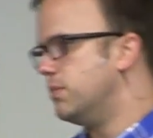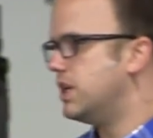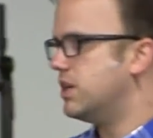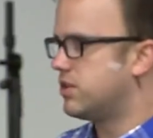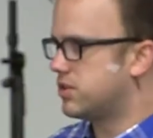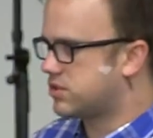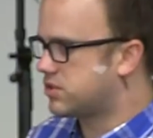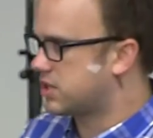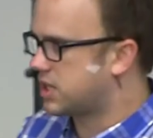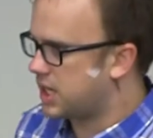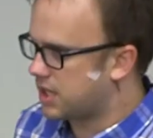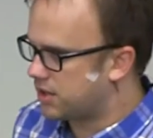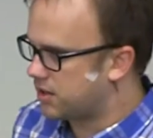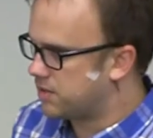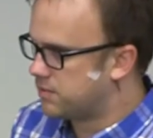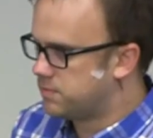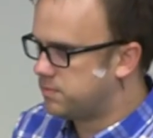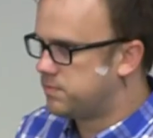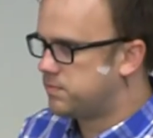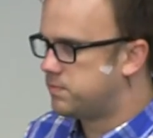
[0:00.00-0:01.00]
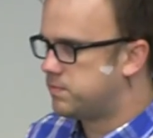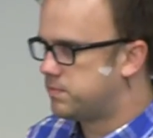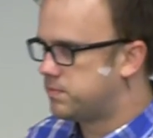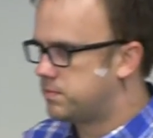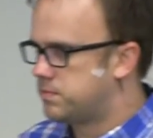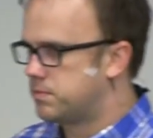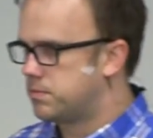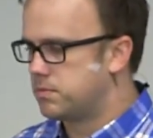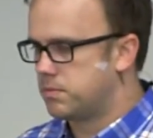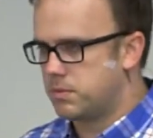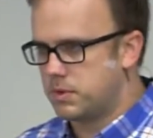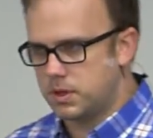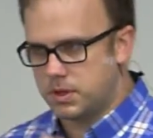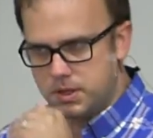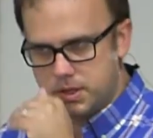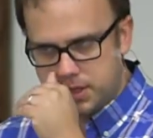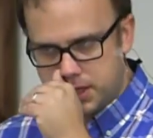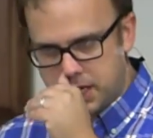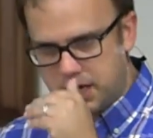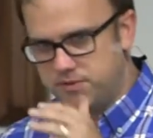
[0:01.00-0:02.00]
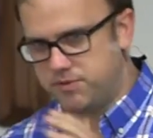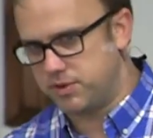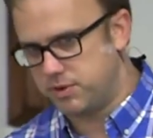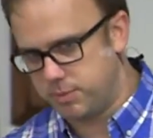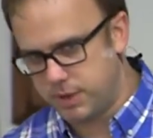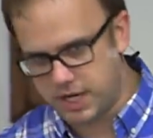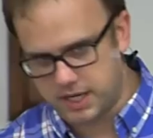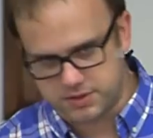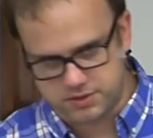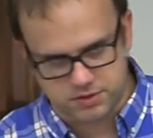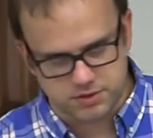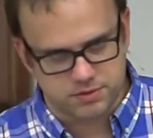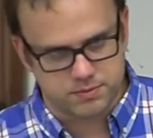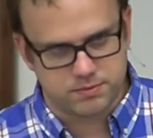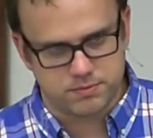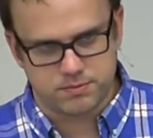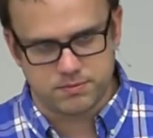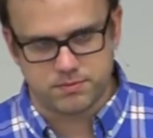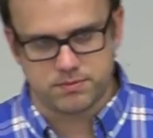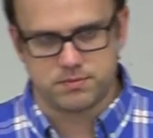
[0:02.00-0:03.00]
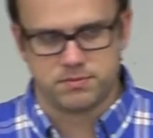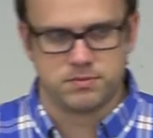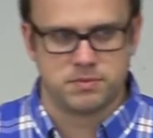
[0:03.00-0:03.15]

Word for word: Meals together, comfy beds,